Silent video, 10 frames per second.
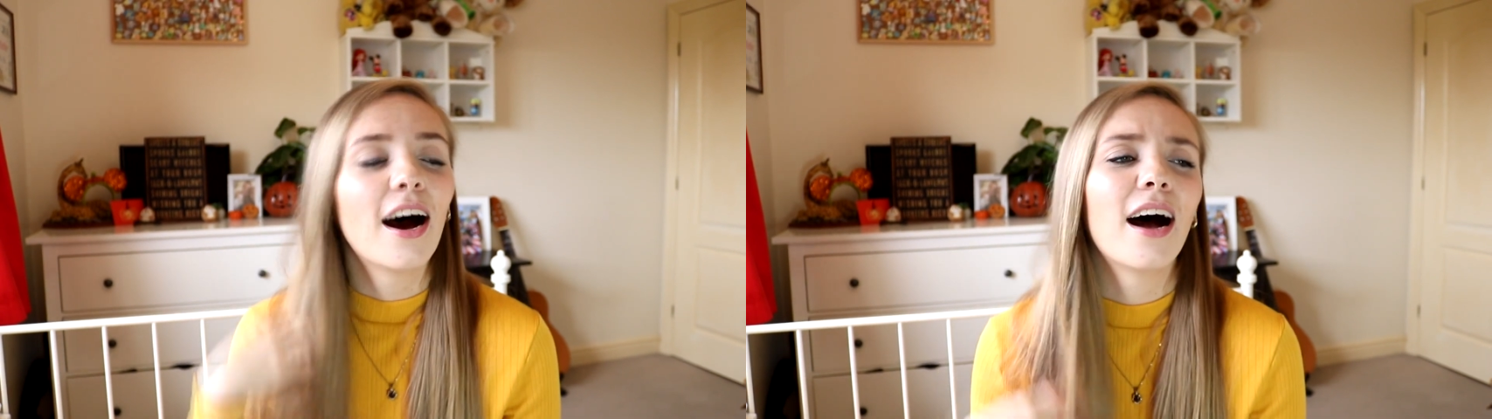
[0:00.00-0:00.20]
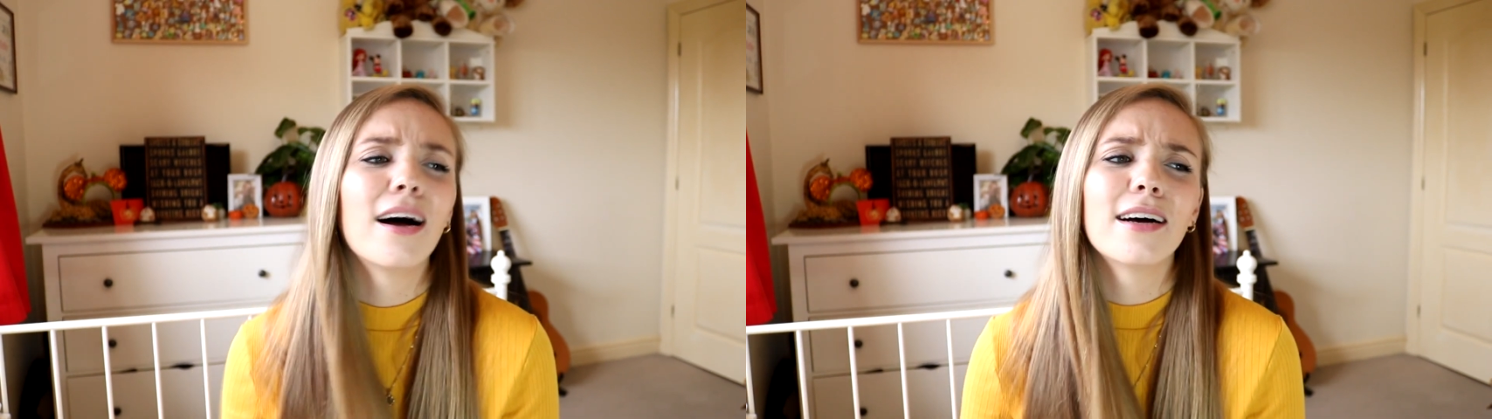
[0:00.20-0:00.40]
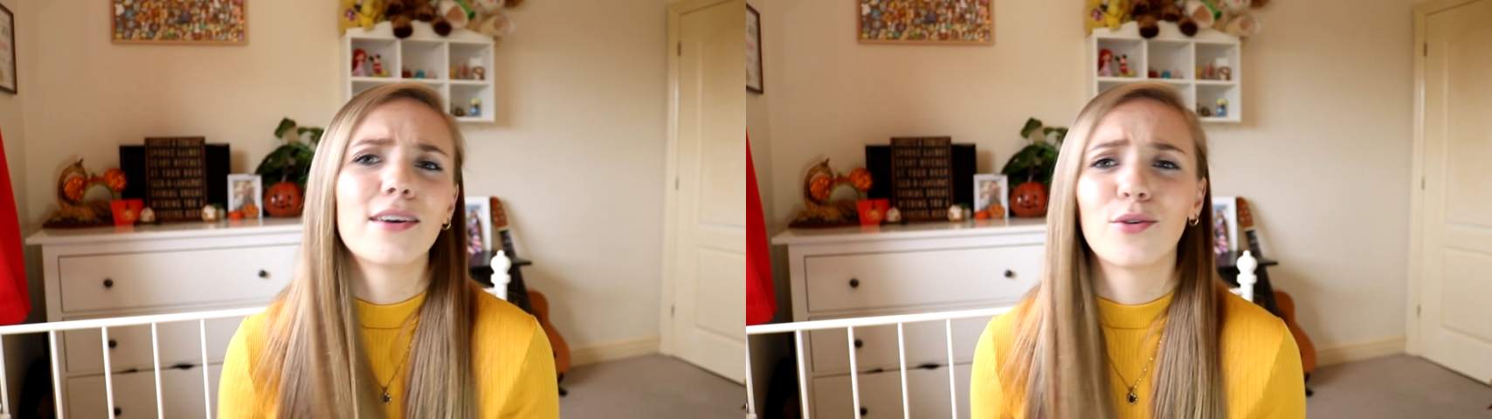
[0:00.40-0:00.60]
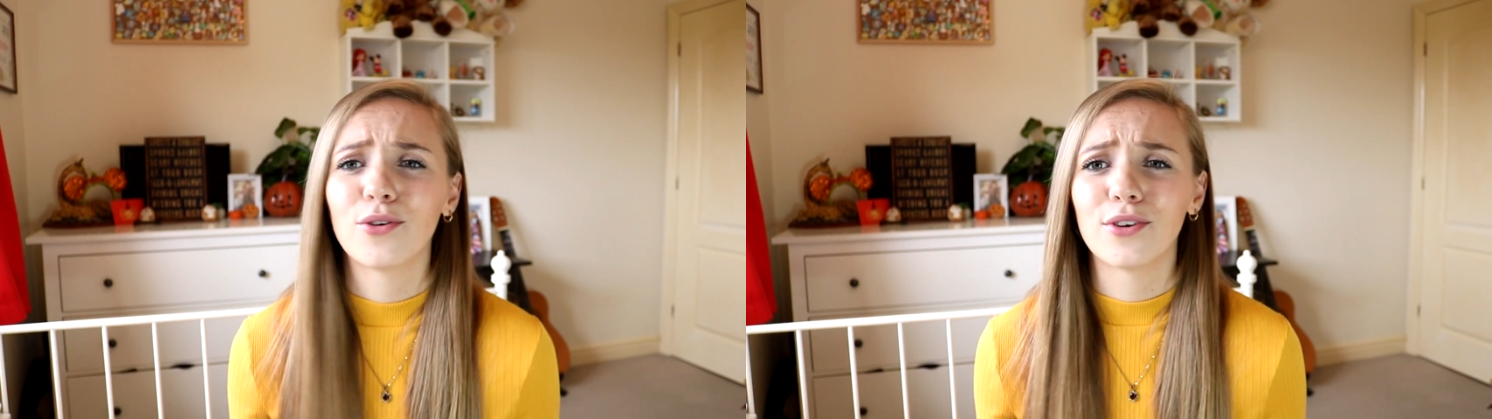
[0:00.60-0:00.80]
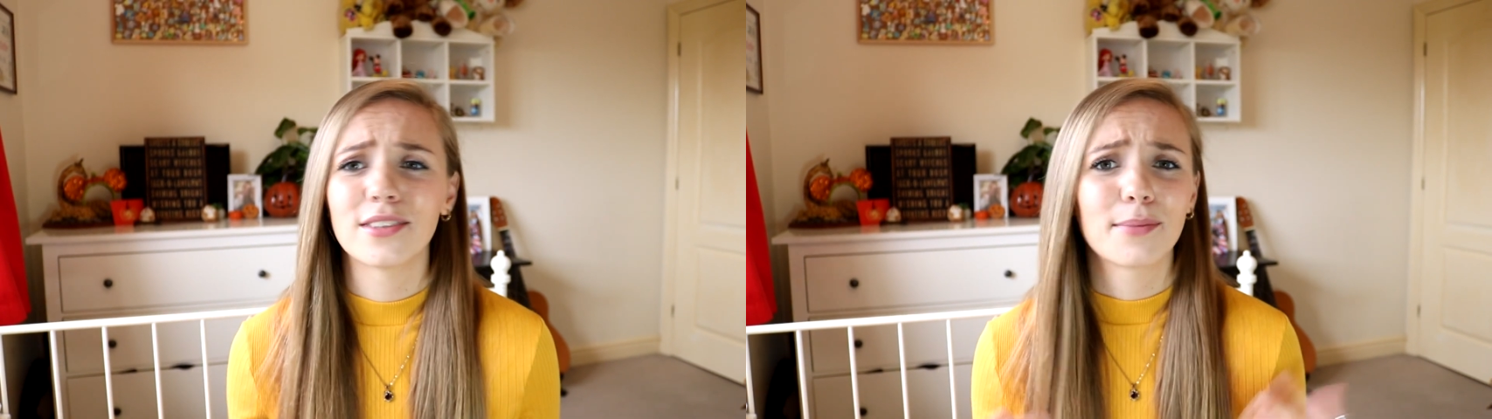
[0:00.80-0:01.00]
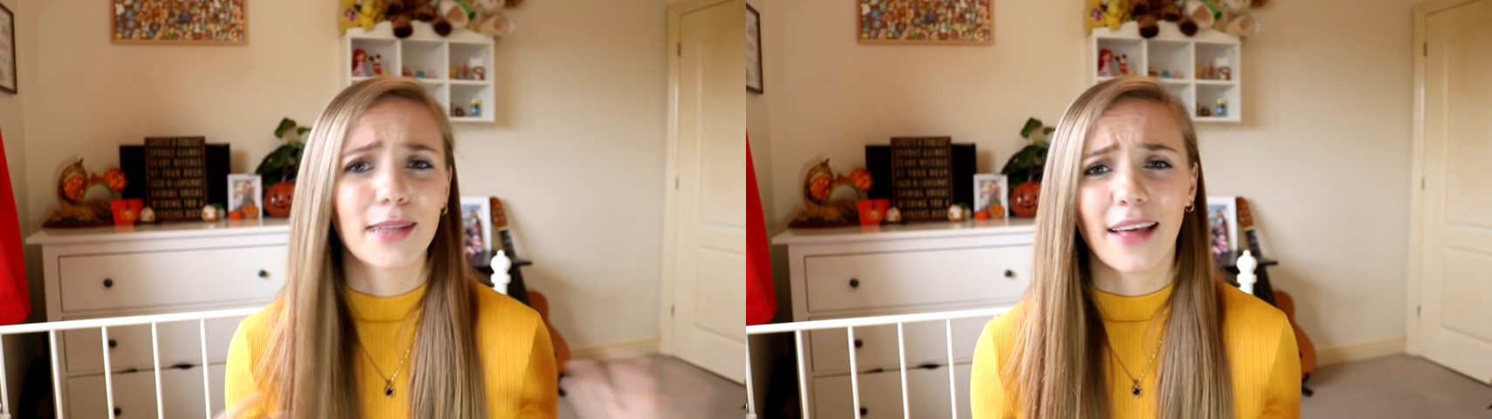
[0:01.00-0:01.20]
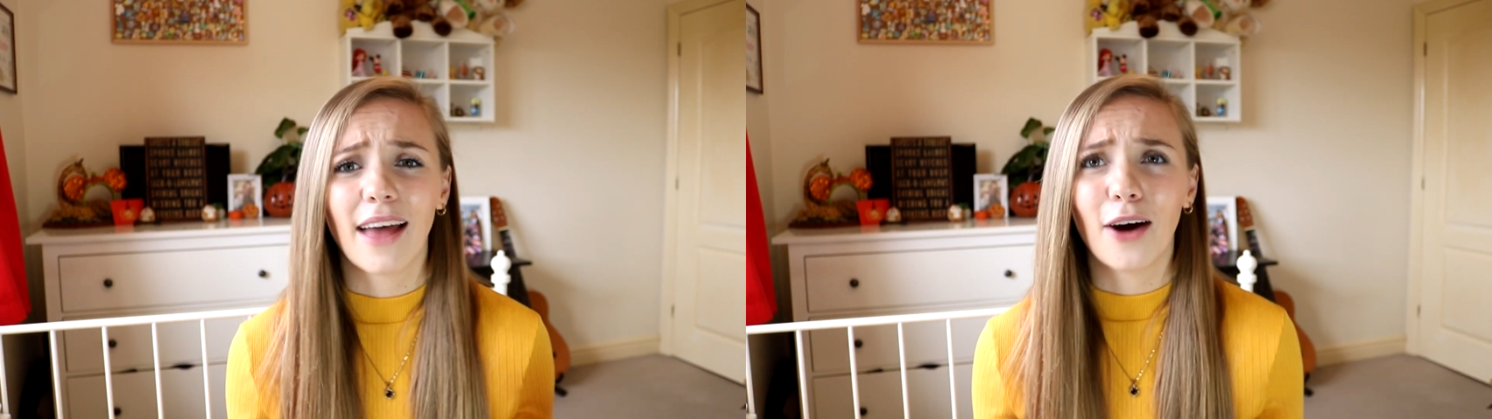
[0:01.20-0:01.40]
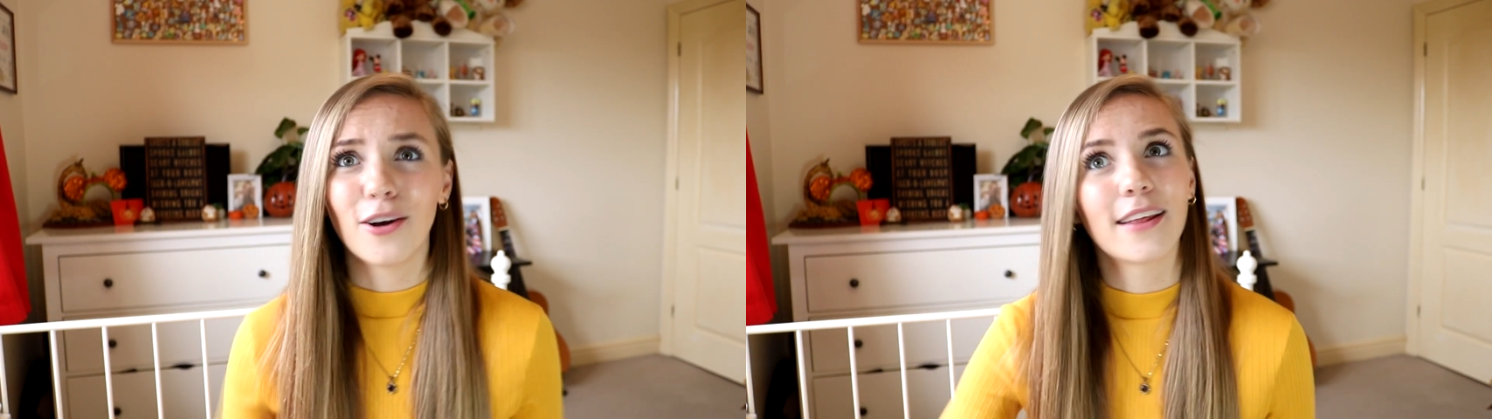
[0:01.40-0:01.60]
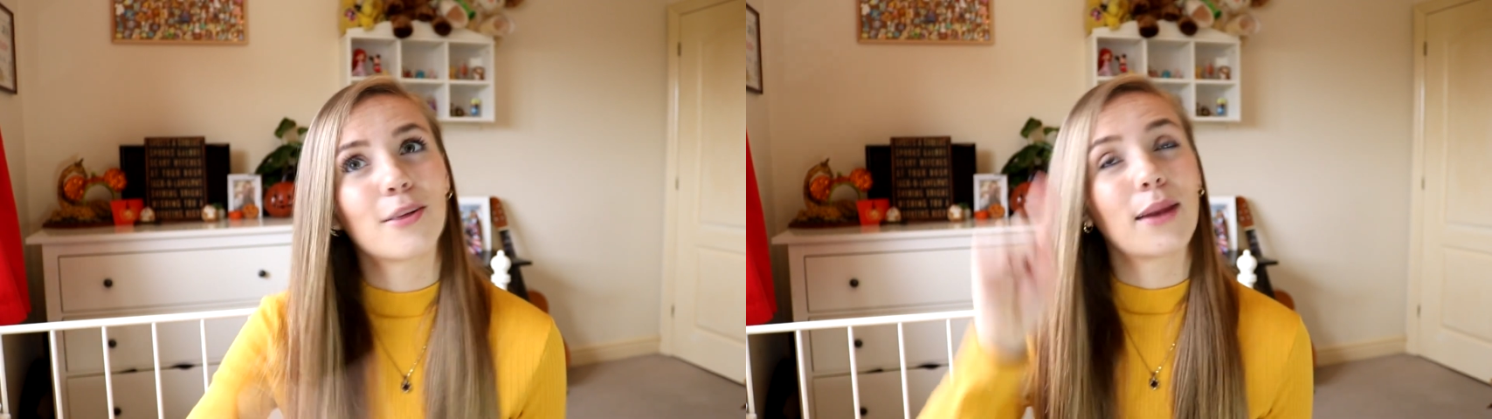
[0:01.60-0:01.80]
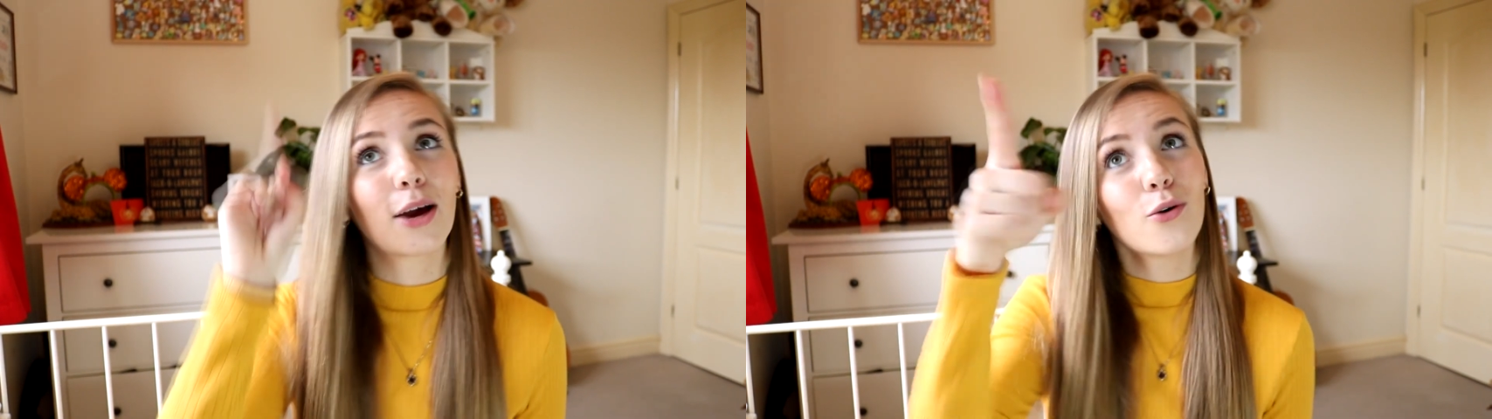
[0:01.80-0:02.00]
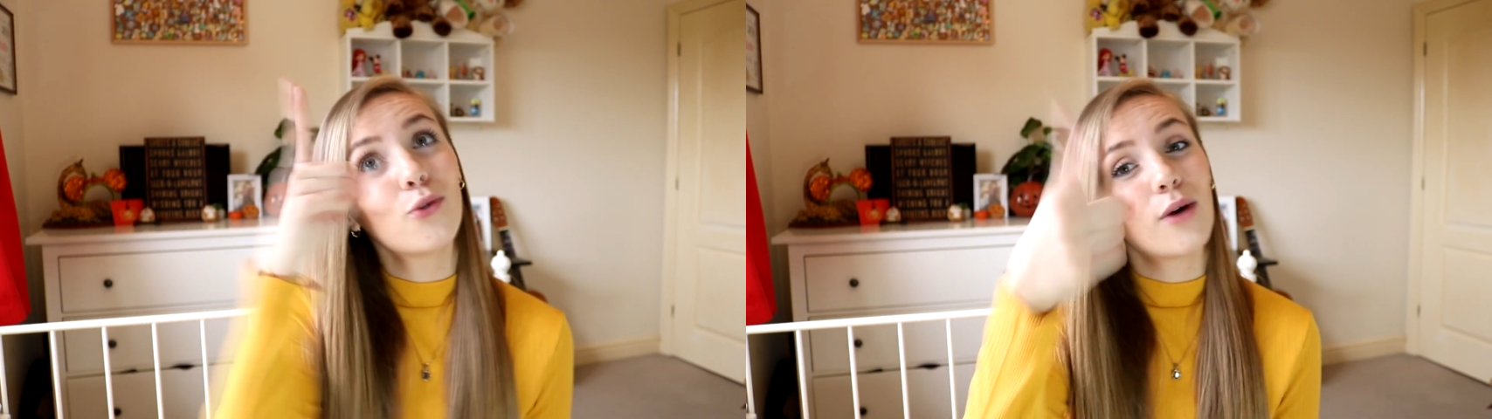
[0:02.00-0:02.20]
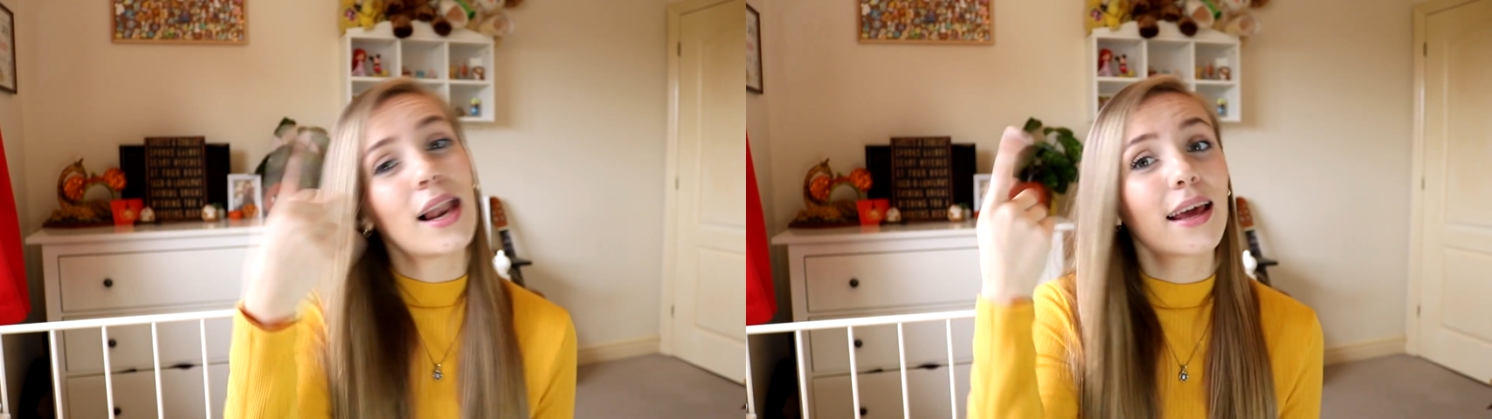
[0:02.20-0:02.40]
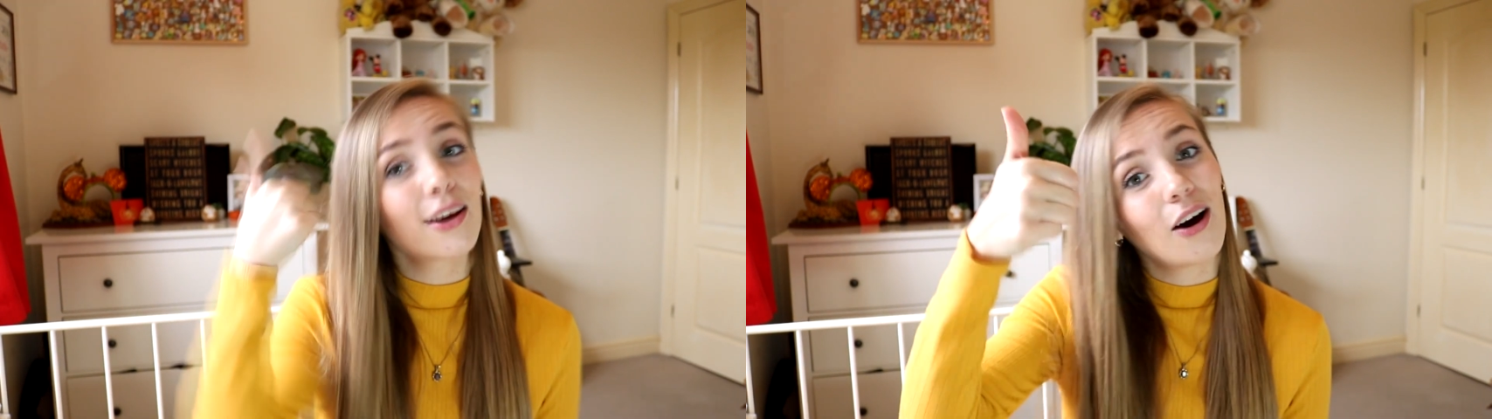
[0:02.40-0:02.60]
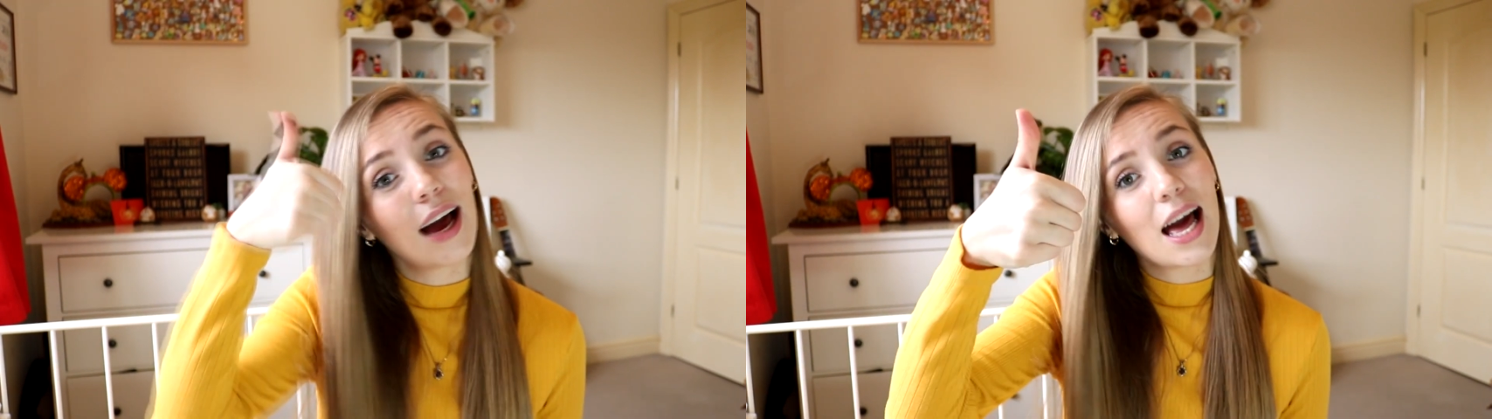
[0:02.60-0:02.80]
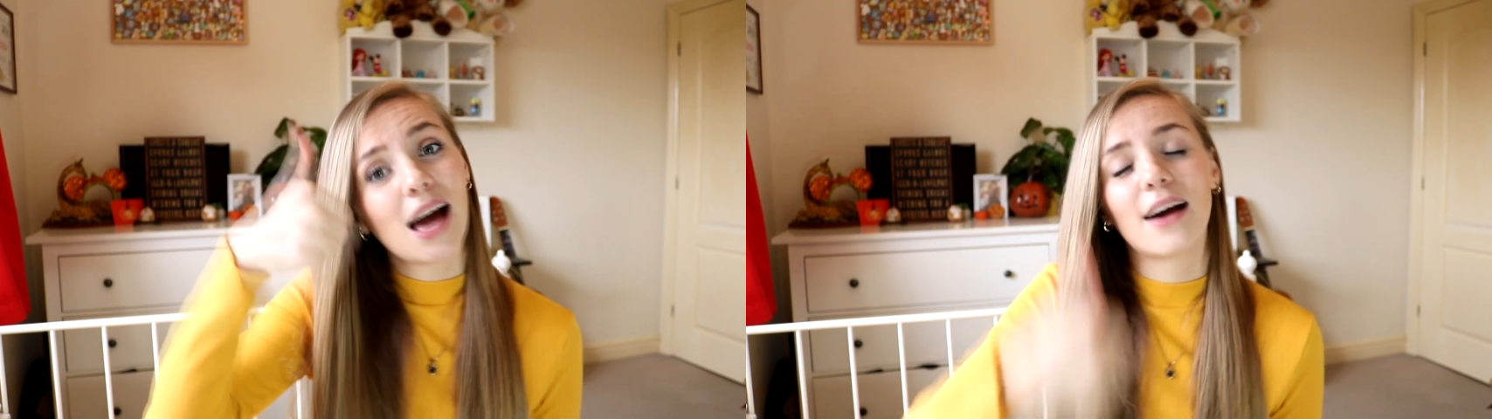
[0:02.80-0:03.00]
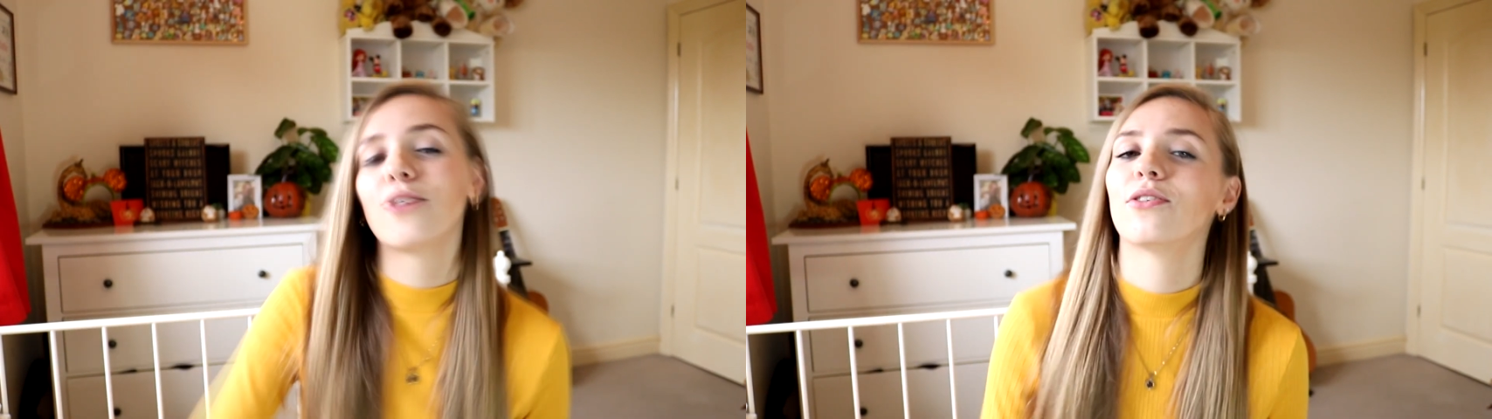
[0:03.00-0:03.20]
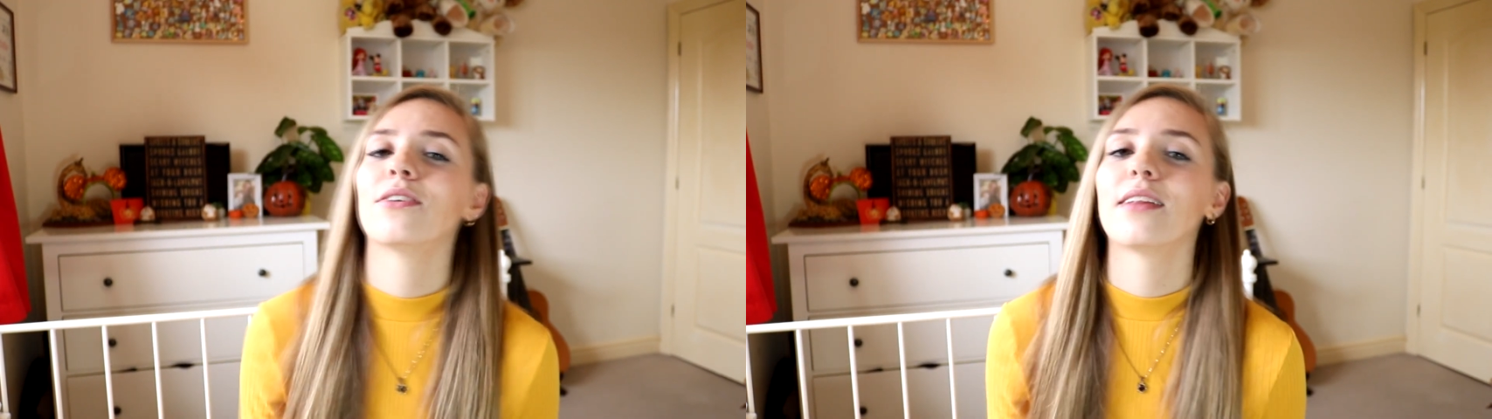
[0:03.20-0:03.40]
or something like that, or like they'll be like, oh, I like your hat, or